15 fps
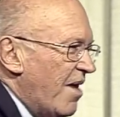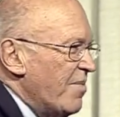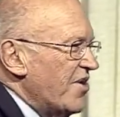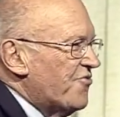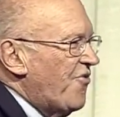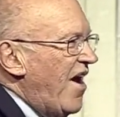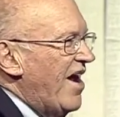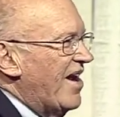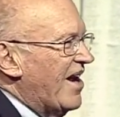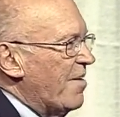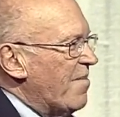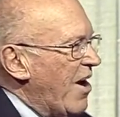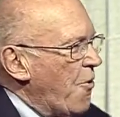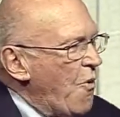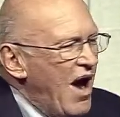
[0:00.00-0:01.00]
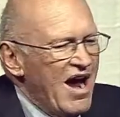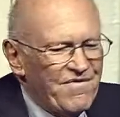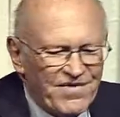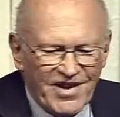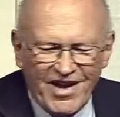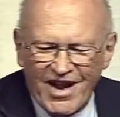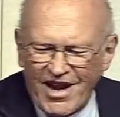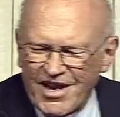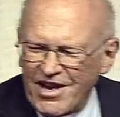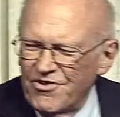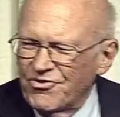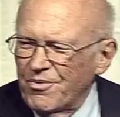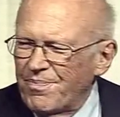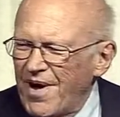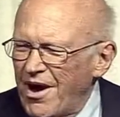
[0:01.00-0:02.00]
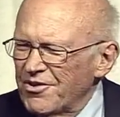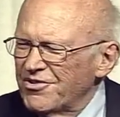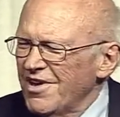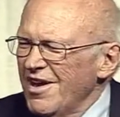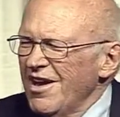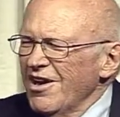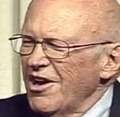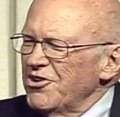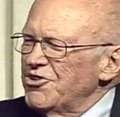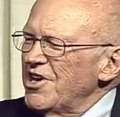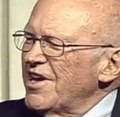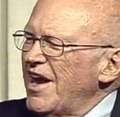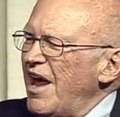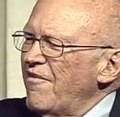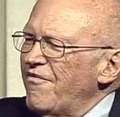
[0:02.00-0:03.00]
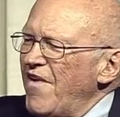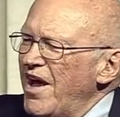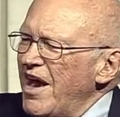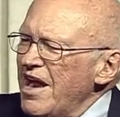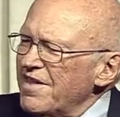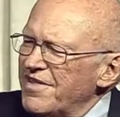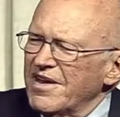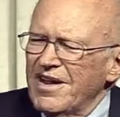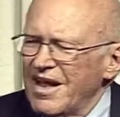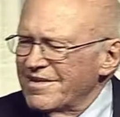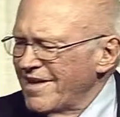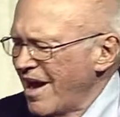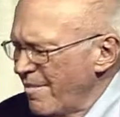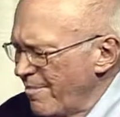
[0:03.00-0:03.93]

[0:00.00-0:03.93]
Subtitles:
been trying to get my wife to get a geezer pouch because she can't find anything in that damn